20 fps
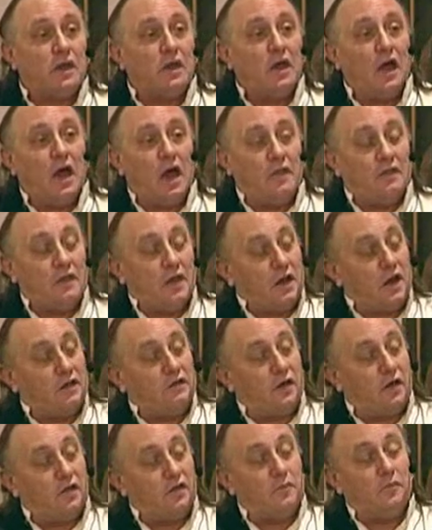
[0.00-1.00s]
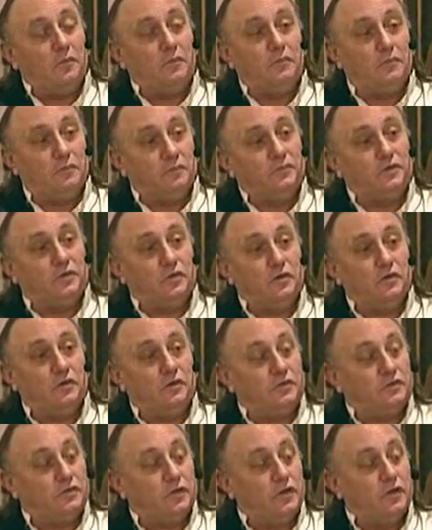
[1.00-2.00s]
And then I tell them to
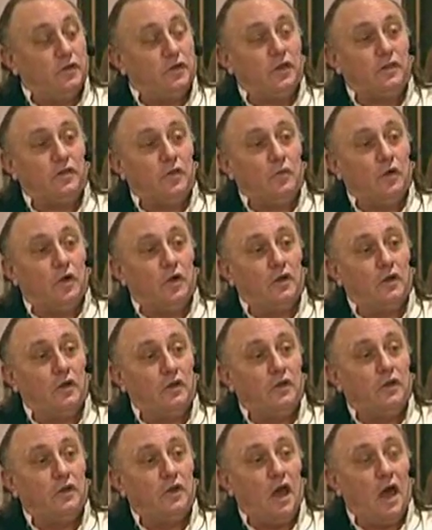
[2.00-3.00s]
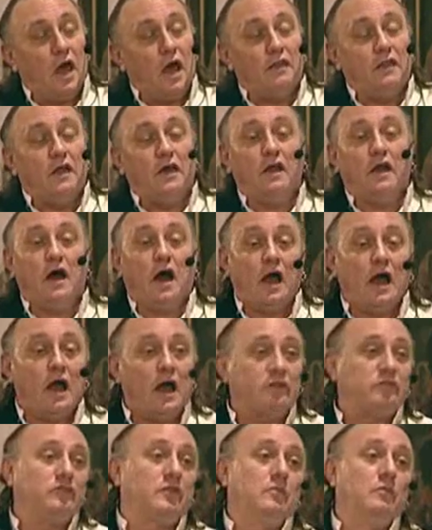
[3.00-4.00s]
look at the word. And then I
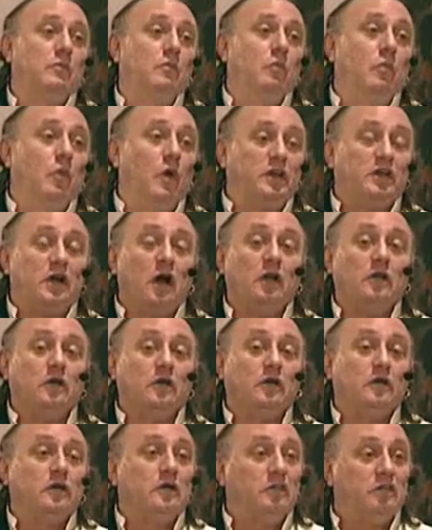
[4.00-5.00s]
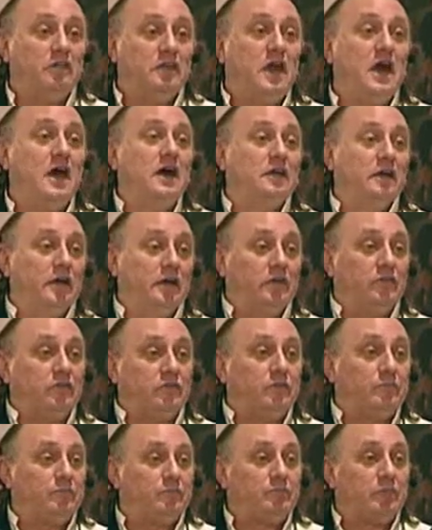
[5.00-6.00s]
ask them what color the L is.
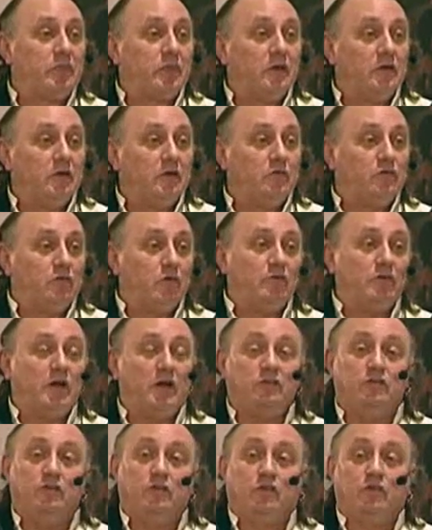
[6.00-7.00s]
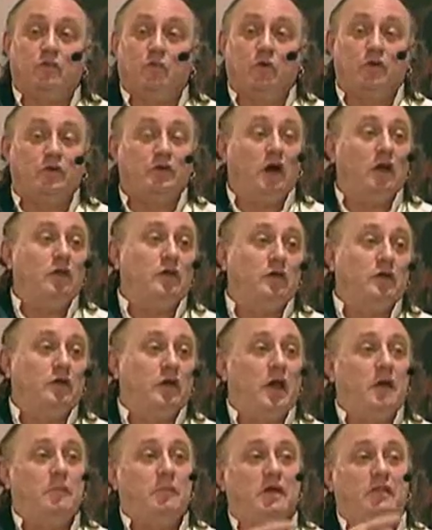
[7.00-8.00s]
So if I took the word color and
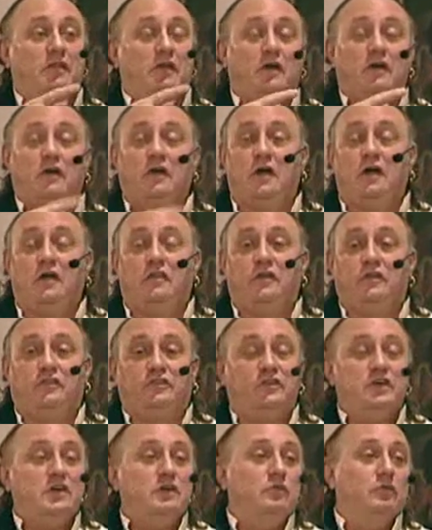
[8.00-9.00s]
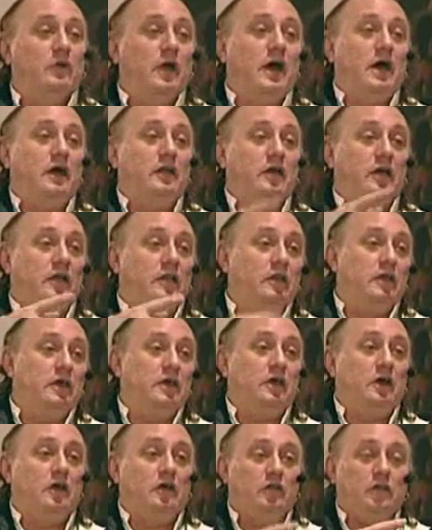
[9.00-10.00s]
I made the C red and
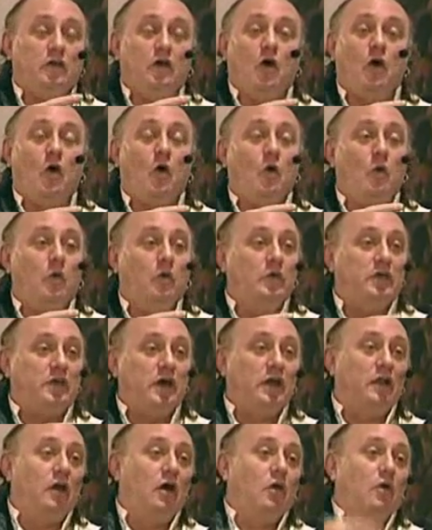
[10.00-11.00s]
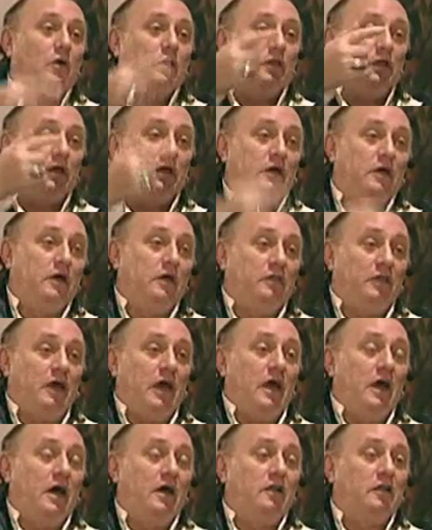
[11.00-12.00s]
the O yellow and
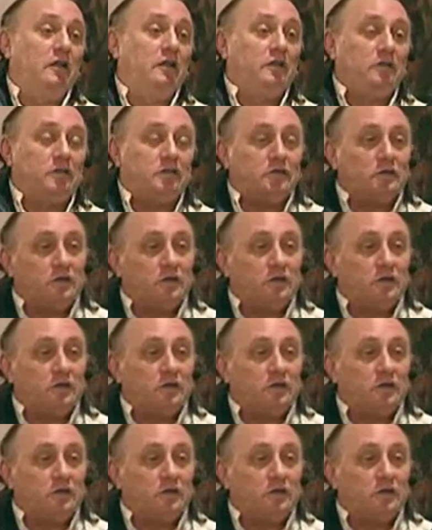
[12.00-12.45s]
the L